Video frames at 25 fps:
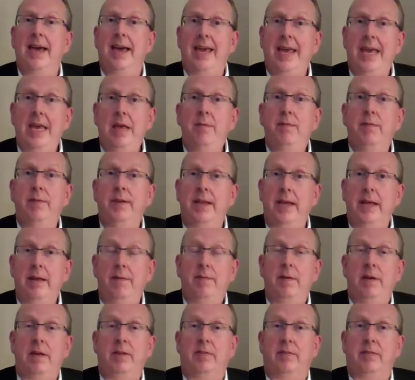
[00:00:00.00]
even
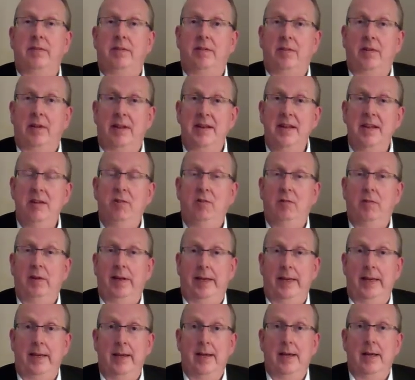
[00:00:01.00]
if it's
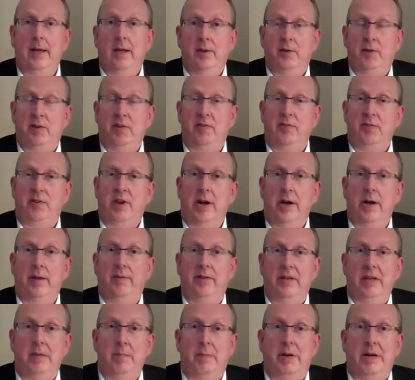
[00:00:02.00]
initially just
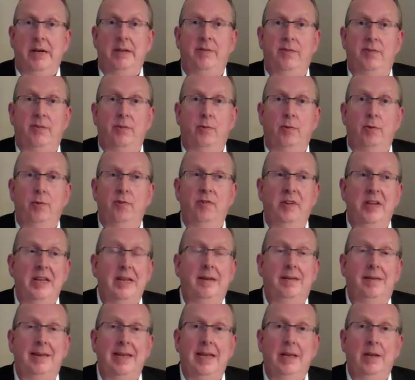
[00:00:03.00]
starting by
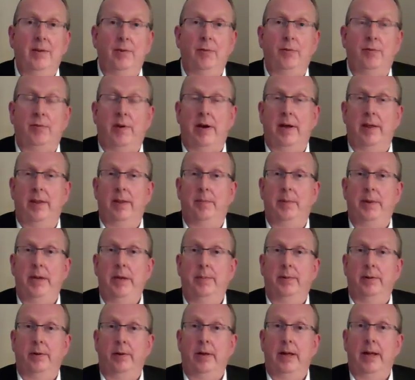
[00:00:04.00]
sourcing deals for other
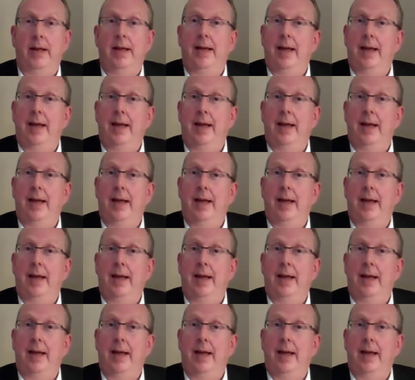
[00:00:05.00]
people.